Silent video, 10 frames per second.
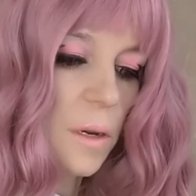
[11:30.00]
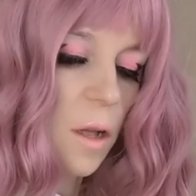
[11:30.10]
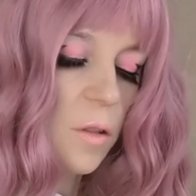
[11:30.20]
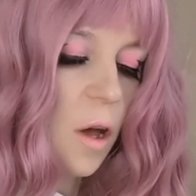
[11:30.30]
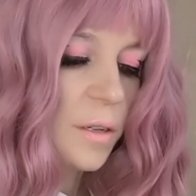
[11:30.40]

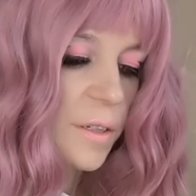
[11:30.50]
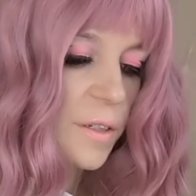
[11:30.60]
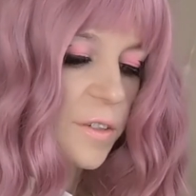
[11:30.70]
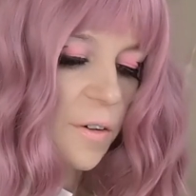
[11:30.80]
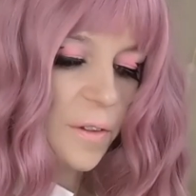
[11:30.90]
A lot of the
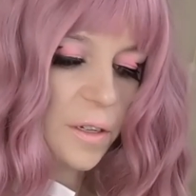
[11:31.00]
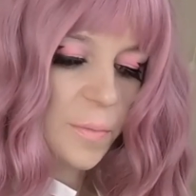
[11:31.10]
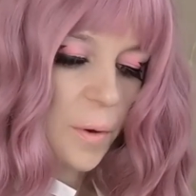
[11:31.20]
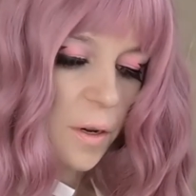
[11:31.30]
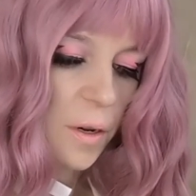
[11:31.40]
stuff in this
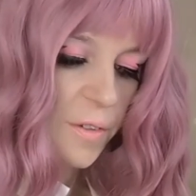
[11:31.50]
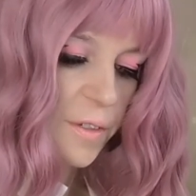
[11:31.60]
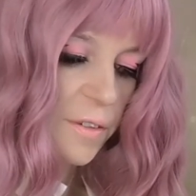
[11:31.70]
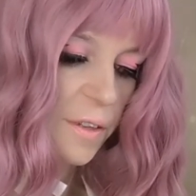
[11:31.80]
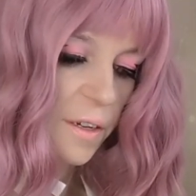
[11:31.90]
box
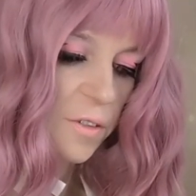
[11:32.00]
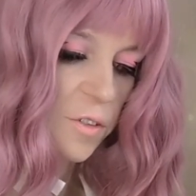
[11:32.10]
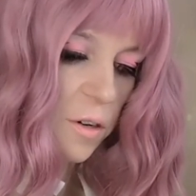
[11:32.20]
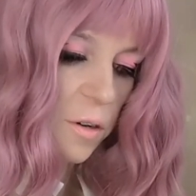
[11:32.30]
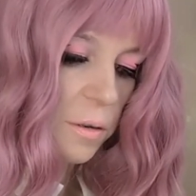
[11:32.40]
tastes like
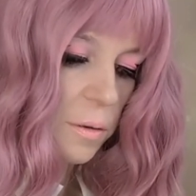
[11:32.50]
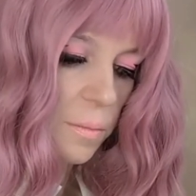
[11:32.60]
cherry.